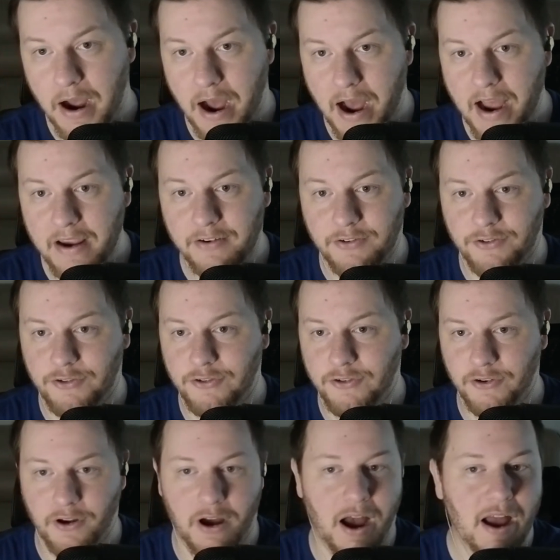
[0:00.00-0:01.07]
I
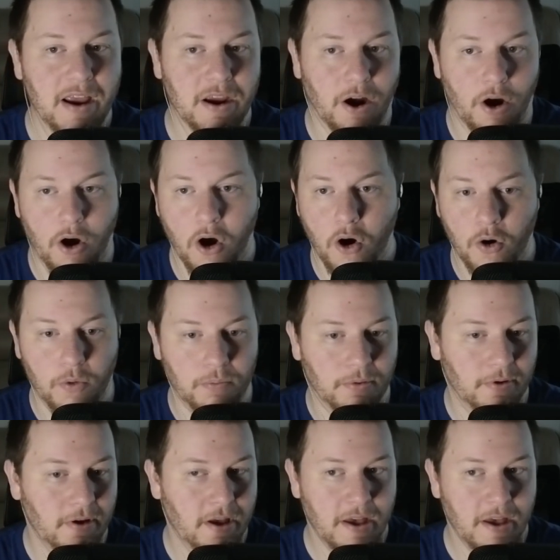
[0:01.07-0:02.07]
sh- I hope